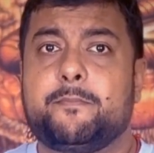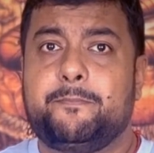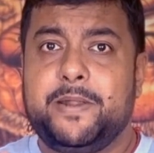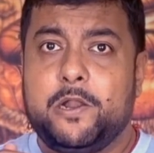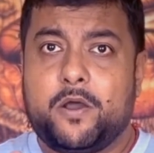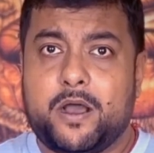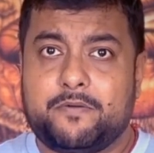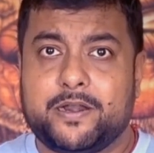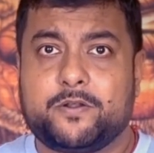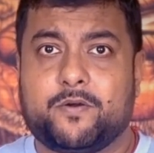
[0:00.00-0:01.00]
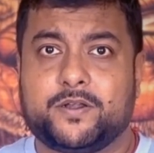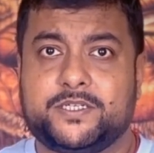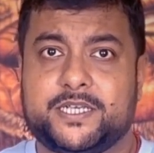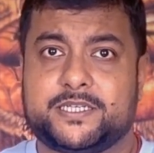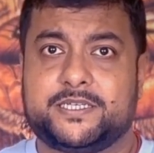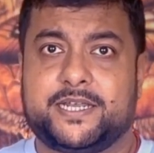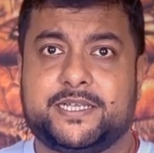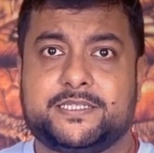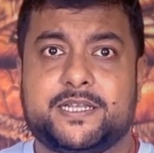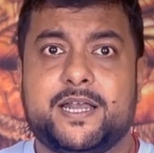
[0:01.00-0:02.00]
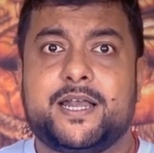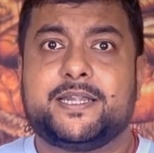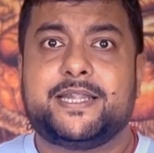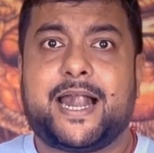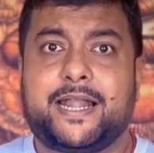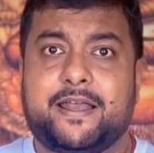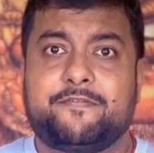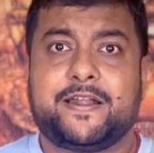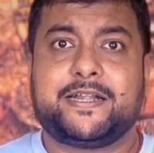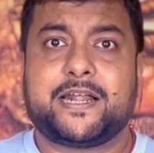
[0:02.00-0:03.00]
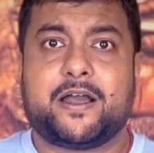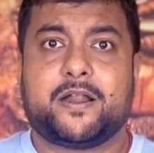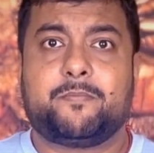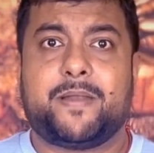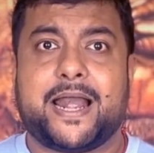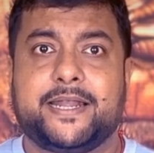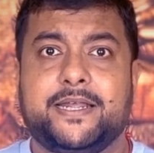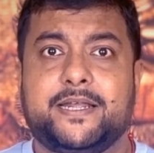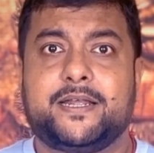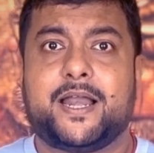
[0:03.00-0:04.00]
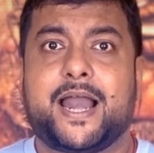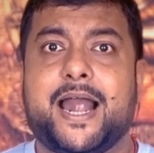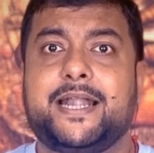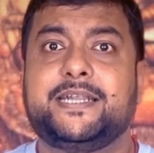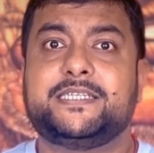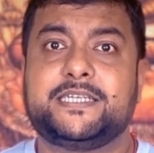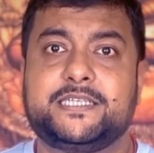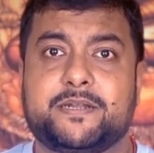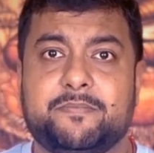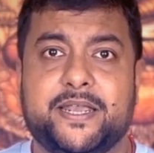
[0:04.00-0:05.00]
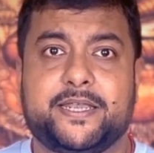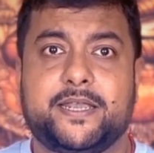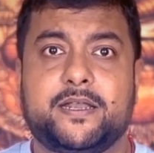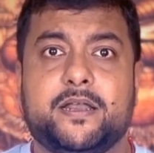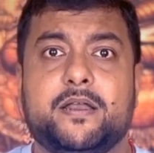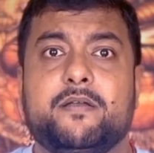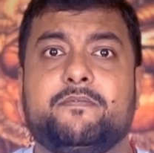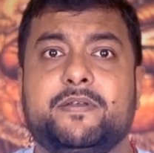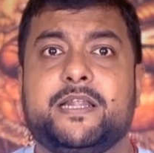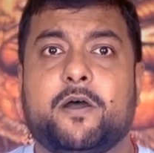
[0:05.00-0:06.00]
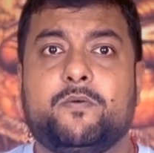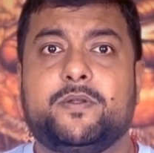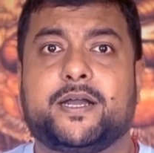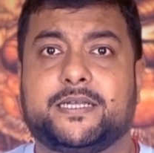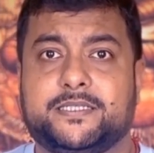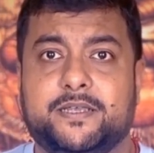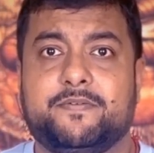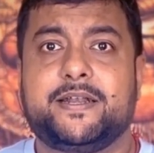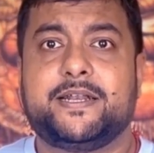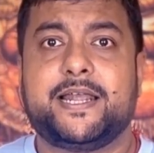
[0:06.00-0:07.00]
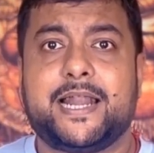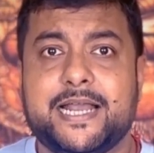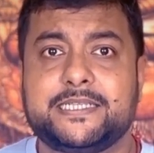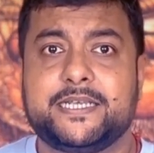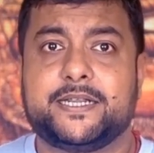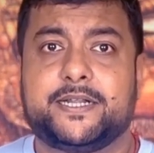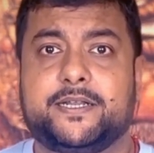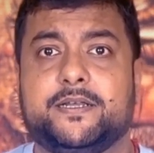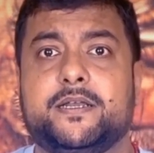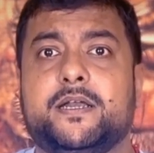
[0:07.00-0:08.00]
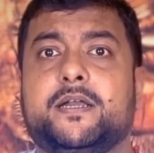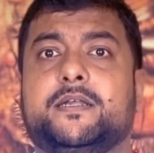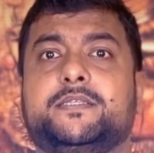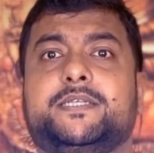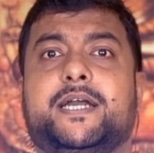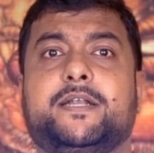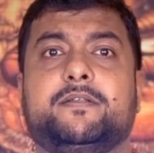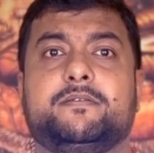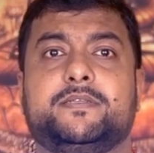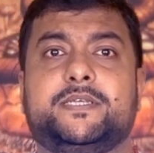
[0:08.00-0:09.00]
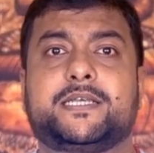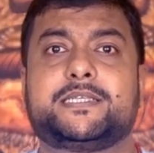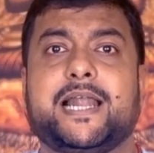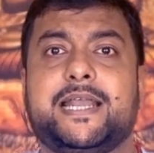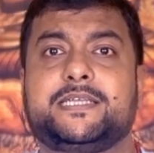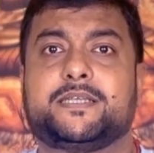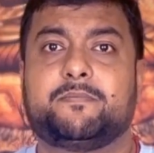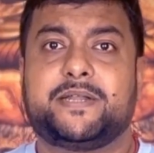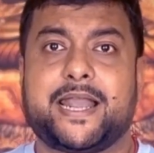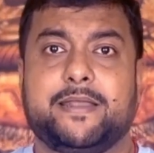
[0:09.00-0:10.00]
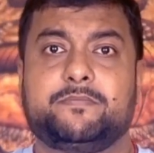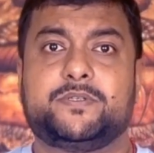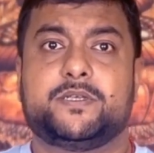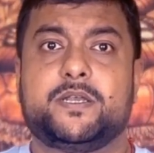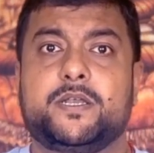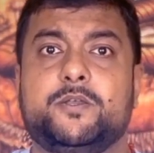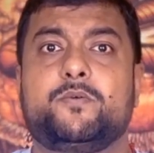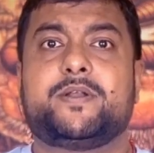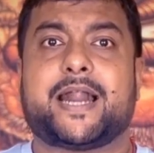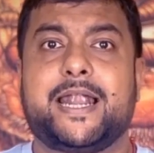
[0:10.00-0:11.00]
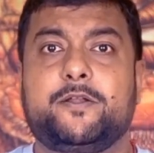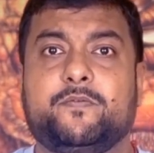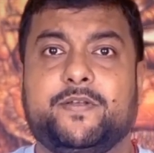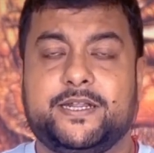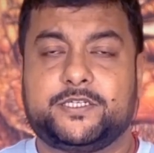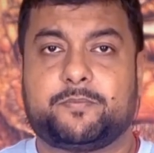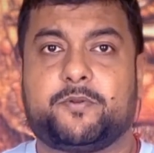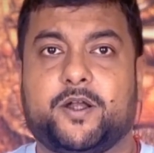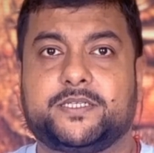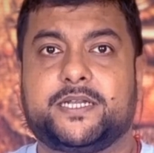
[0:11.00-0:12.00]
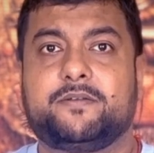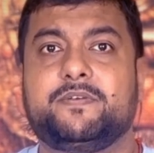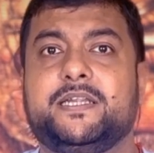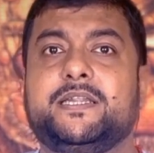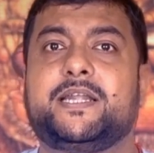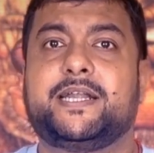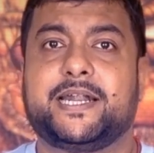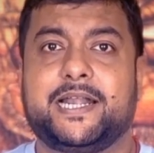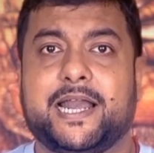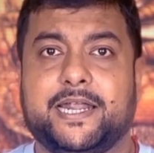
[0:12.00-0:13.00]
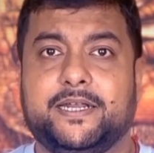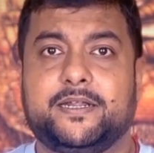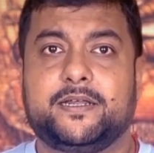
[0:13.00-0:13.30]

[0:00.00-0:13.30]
below our consciousness that affect our planning and decision making without us even realizing it. Just like sometimes you try to finish a project within the deadline,